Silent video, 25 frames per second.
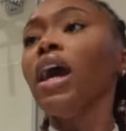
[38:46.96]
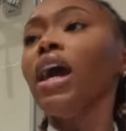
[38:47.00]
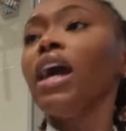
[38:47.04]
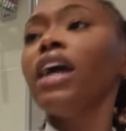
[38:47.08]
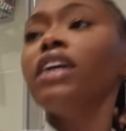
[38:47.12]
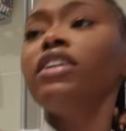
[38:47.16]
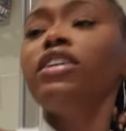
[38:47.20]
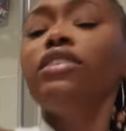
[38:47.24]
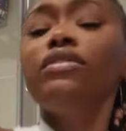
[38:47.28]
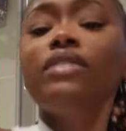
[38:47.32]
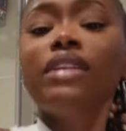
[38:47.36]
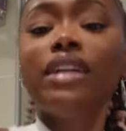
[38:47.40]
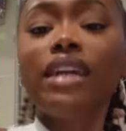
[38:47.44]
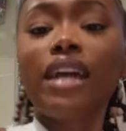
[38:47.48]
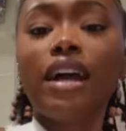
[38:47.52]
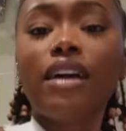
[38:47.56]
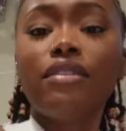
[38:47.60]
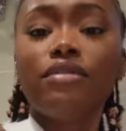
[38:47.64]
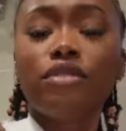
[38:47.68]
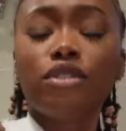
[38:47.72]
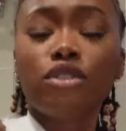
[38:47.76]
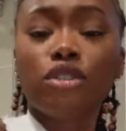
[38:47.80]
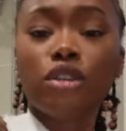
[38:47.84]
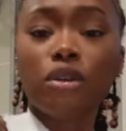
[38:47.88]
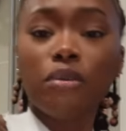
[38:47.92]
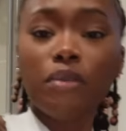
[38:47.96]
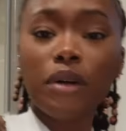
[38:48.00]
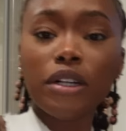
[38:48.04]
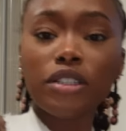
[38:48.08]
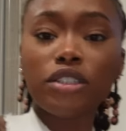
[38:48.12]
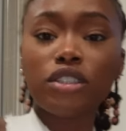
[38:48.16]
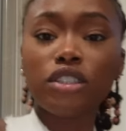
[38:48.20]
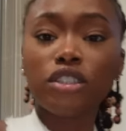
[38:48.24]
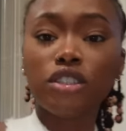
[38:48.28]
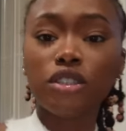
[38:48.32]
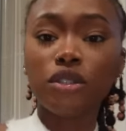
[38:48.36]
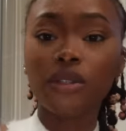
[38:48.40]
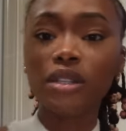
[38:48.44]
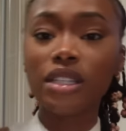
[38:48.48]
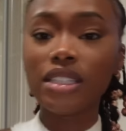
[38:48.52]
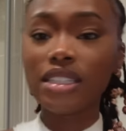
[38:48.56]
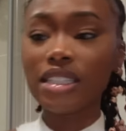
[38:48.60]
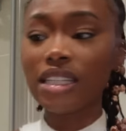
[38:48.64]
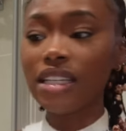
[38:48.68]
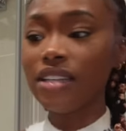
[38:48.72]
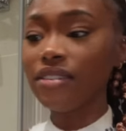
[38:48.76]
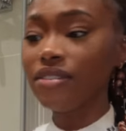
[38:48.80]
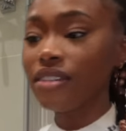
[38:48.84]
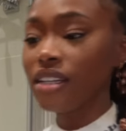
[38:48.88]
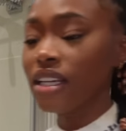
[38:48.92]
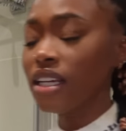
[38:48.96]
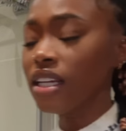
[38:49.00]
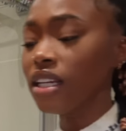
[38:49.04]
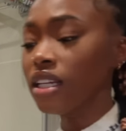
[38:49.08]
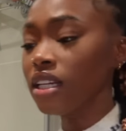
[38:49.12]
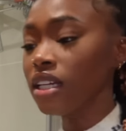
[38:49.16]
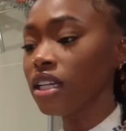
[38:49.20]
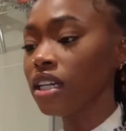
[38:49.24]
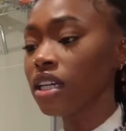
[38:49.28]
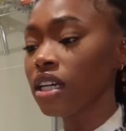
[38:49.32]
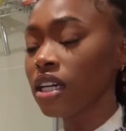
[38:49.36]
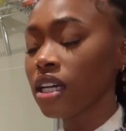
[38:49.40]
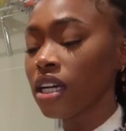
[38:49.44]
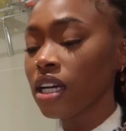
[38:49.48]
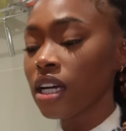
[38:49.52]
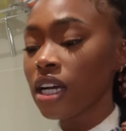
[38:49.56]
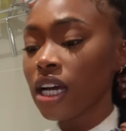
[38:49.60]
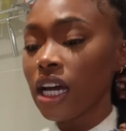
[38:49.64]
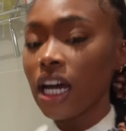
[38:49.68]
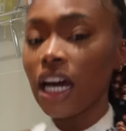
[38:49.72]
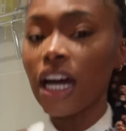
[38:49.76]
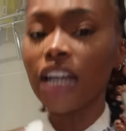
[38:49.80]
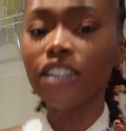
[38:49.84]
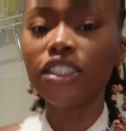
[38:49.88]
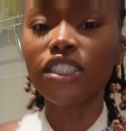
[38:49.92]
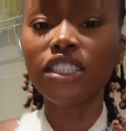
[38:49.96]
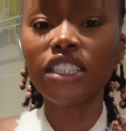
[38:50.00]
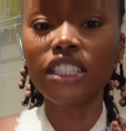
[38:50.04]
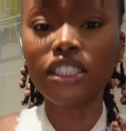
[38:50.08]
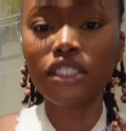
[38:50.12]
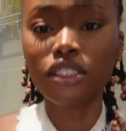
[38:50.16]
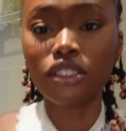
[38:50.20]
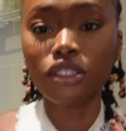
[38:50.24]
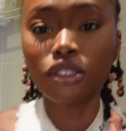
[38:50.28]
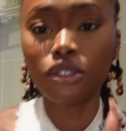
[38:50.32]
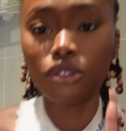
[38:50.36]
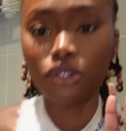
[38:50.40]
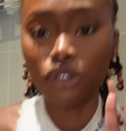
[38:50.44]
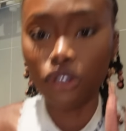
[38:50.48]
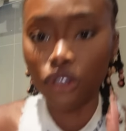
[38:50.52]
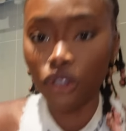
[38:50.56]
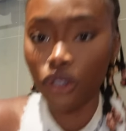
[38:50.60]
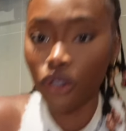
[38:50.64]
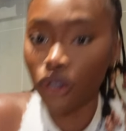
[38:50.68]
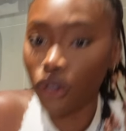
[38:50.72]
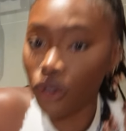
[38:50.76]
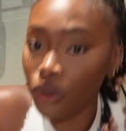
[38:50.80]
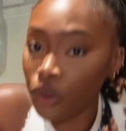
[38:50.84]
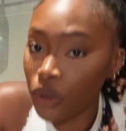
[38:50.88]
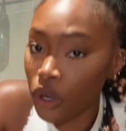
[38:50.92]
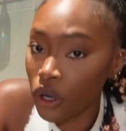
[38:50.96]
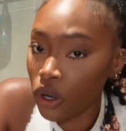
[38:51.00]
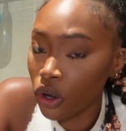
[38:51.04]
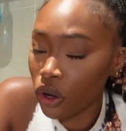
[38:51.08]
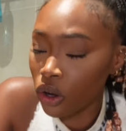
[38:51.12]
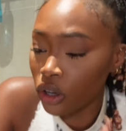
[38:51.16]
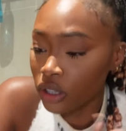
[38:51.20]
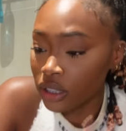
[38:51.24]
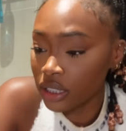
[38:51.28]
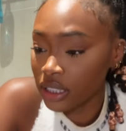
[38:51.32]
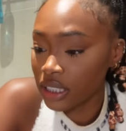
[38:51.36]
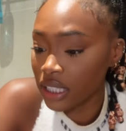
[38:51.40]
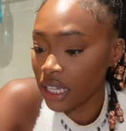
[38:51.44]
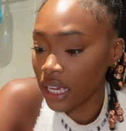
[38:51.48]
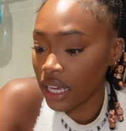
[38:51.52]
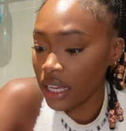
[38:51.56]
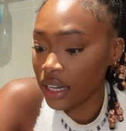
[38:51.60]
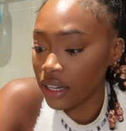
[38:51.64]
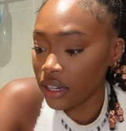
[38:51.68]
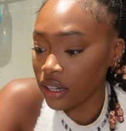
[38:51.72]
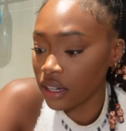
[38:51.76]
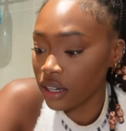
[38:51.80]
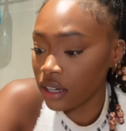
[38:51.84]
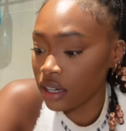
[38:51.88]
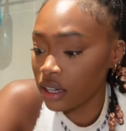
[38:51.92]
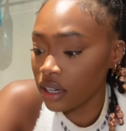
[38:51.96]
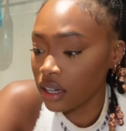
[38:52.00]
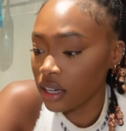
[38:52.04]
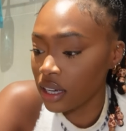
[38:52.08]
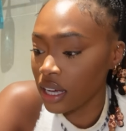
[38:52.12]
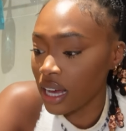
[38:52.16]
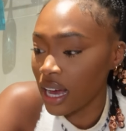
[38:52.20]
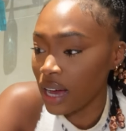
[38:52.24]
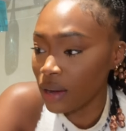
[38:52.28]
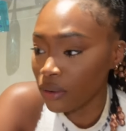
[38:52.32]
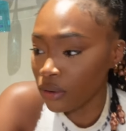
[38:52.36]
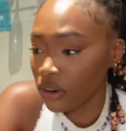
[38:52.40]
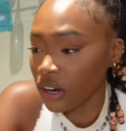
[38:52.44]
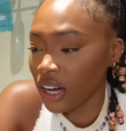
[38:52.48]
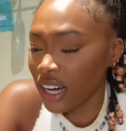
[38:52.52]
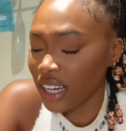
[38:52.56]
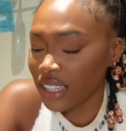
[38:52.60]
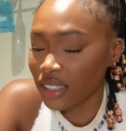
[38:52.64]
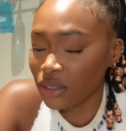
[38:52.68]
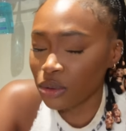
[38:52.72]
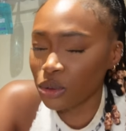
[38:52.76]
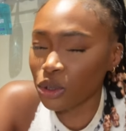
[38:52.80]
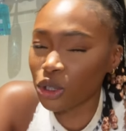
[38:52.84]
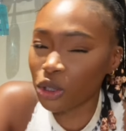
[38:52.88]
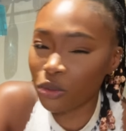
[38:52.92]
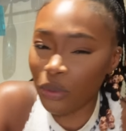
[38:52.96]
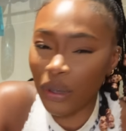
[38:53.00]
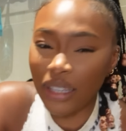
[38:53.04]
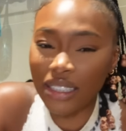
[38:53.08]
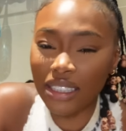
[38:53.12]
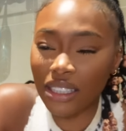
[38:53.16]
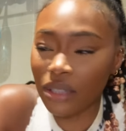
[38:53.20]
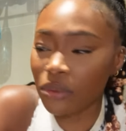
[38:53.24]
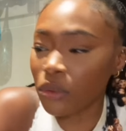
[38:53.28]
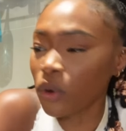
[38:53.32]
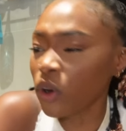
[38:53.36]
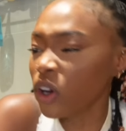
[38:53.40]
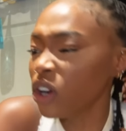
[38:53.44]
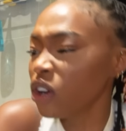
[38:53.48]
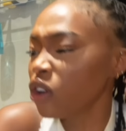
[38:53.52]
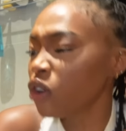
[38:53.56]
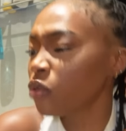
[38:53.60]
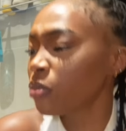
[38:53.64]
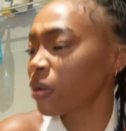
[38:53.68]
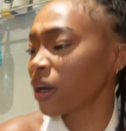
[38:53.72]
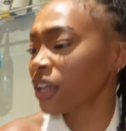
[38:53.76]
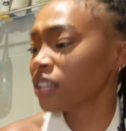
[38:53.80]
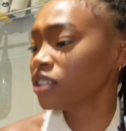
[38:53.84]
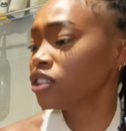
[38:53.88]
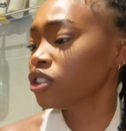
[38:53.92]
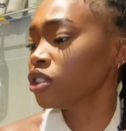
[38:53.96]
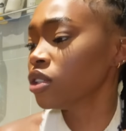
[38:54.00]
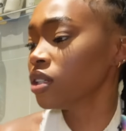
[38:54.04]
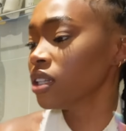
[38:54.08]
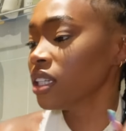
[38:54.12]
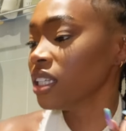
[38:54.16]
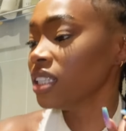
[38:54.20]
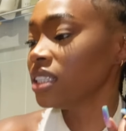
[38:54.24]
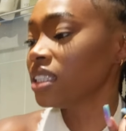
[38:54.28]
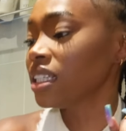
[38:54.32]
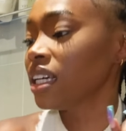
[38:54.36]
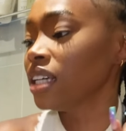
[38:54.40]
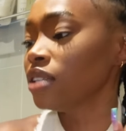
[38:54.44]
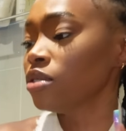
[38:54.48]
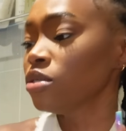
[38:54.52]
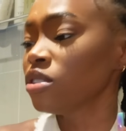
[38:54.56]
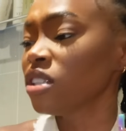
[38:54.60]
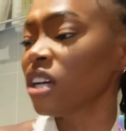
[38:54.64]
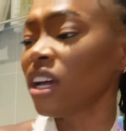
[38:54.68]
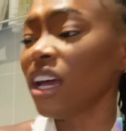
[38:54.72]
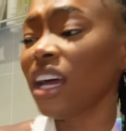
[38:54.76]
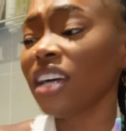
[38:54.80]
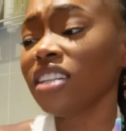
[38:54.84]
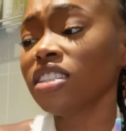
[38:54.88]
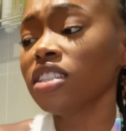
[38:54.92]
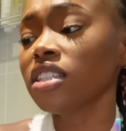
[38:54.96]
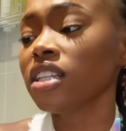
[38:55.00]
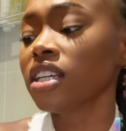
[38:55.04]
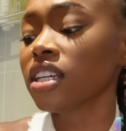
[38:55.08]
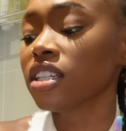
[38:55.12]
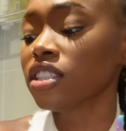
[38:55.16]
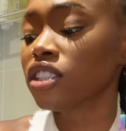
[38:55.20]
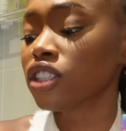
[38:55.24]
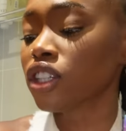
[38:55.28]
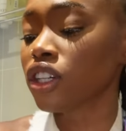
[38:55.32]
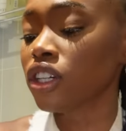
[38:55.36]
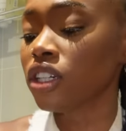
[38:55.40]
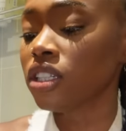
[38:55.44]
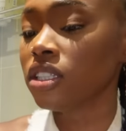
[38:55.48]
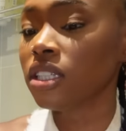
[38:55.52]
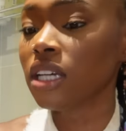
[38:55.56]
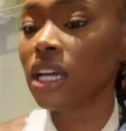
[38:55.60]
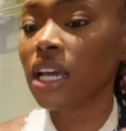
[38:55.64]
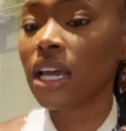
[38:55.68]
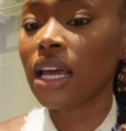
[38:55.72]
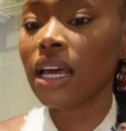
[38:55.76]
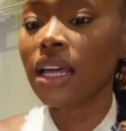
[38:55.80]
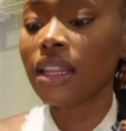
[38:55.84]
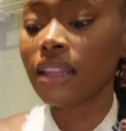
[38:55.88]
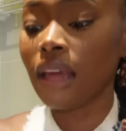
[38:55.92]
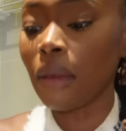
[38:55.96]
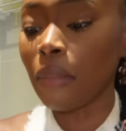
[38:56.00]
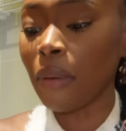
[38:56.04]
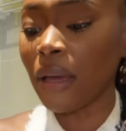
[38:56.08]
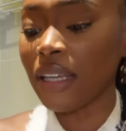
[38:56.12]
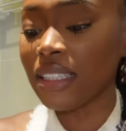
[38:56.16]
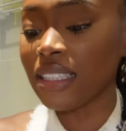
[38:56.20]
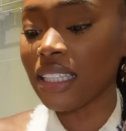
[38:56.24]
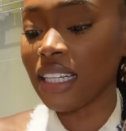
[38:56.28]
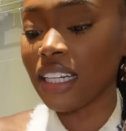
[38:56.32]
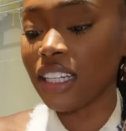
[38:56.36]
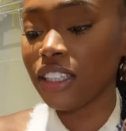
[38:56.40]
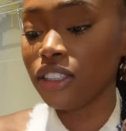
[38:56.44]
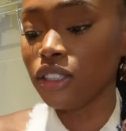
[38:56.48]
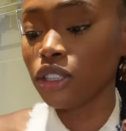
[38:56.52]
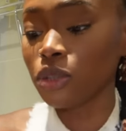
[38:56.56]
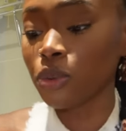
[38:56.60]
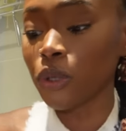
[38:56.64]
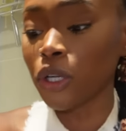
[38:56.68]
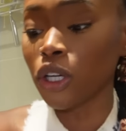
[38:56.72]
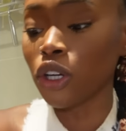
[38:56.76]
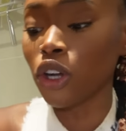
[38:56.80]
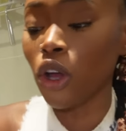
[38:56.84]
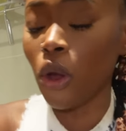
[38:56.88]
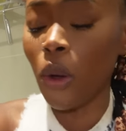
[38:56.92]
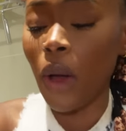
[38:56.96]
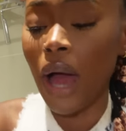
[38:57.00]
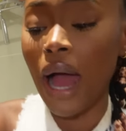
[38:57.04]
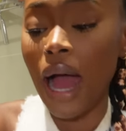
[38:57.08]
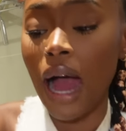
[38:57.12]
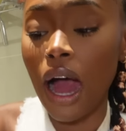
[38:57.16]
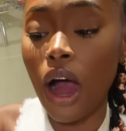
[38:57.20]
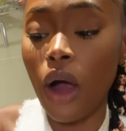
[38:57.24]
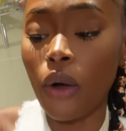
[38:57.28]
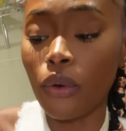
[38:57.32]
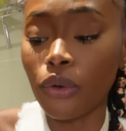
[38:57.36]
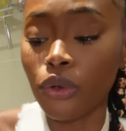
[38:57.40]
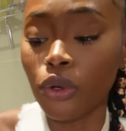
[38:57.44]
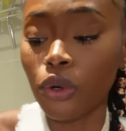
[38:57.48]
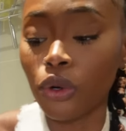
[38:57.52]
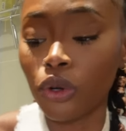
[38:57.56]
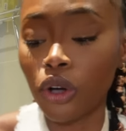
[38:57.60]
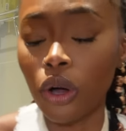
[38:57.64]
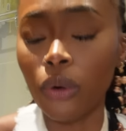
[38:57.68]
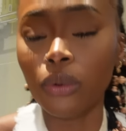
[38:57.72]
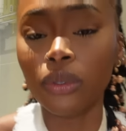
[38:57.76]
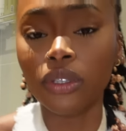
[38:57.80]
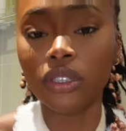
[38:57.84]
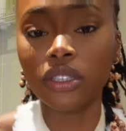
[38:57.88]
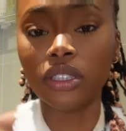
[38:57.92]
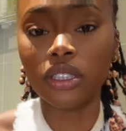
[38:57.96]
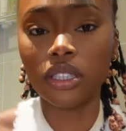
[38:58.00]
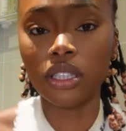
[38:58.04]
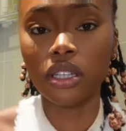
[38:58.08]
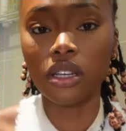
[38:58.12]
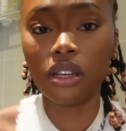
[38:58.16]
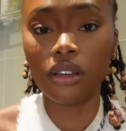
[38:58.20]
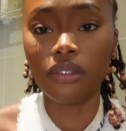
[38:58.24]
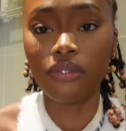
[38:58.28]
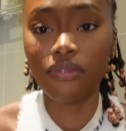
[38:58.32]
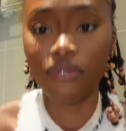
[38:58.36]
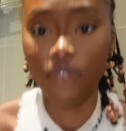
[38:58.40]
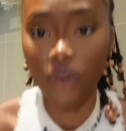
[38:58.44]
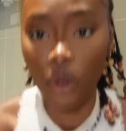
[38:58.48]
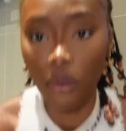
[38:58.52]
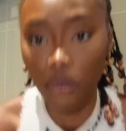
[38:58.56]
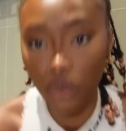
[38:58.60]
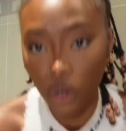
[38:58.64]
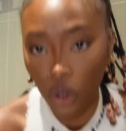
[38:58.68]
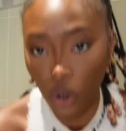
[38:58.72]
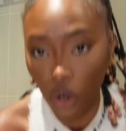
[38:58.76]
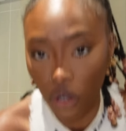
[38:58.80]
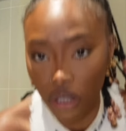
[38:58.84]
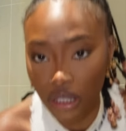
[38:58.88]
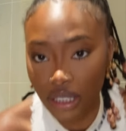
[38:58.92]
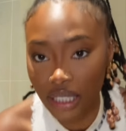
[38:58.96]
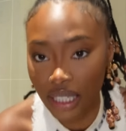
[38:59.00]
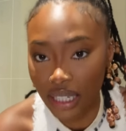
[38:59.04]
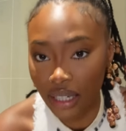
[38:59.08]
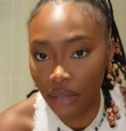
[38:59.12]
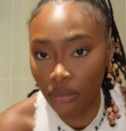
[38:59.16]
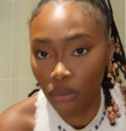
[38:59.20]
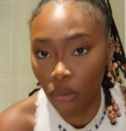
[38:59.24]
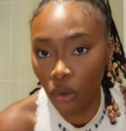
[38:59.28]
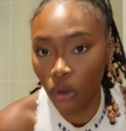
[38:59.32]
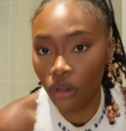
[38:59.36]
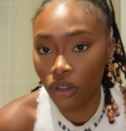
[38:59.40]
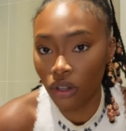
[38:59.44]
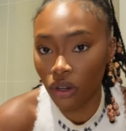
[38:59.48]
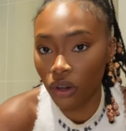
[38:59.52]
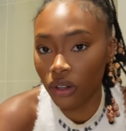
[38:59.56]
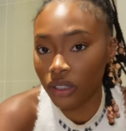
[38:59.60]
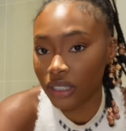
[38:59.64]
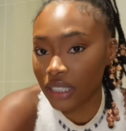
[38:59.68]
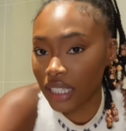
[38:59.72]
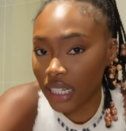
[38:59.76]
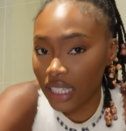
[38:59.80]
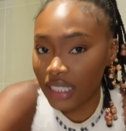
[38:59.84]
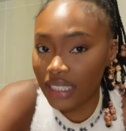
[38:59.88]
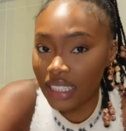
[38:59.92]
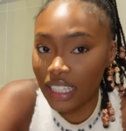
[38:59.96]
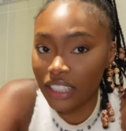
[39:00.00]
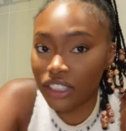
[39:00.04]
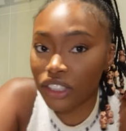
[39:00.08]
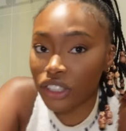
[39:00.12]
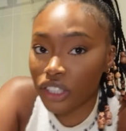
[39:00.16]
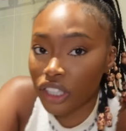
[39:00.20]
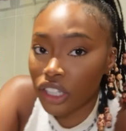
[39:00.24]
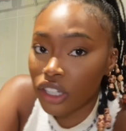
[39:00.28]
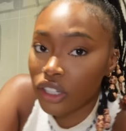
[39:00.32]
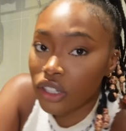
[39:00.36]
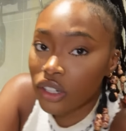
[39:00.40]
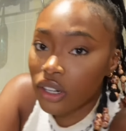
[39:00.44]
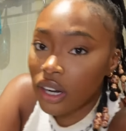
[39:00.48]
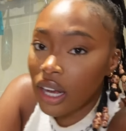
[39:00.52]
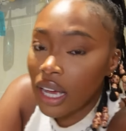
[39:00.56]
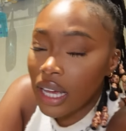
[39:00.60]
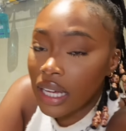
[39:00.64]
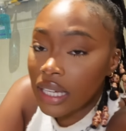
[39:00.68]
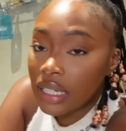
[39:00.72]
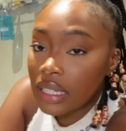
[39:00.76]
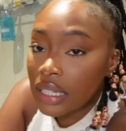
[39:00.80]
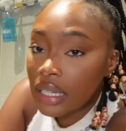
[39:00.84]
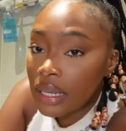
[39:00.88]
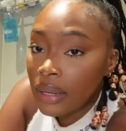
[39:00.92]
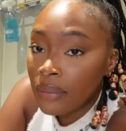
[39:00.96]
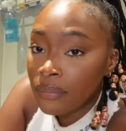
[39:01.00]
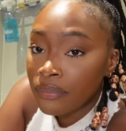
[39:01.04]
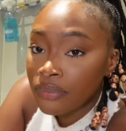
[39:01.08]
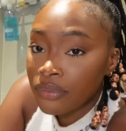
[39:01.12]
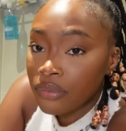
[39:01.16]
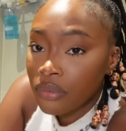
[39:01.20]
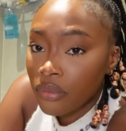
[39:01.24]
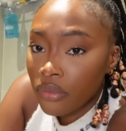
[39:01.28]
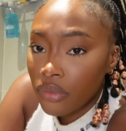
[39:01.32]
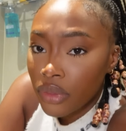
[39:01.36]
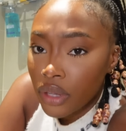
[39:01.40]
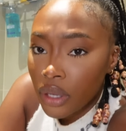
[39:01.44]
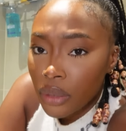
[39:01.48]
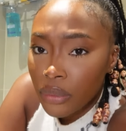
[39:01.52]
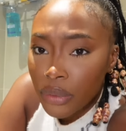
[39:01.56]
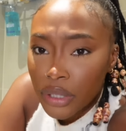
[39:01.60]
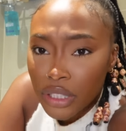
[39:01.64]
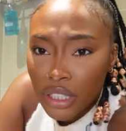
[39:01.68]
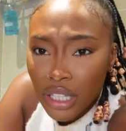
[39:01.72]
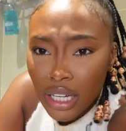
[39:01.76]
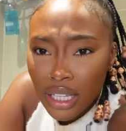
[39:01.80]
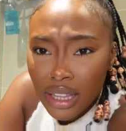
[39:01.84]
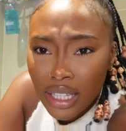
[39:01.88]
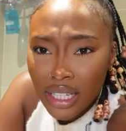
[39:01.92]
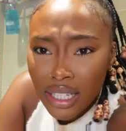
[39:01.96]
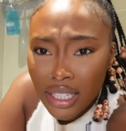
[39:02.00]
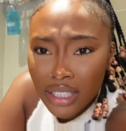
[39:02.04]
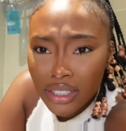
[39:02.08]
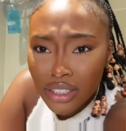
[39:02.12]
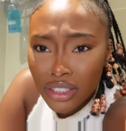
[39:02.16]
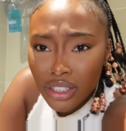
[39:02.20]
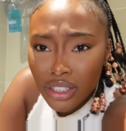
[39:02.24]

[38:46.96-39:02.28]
I don't really have too much to do this evening. I just need to do two content outlines, which is basically what a lot of brands are doing these days, which I actually think is good. They basically just want to know how you're going to film the content and what the content is actually going to look like, which I think is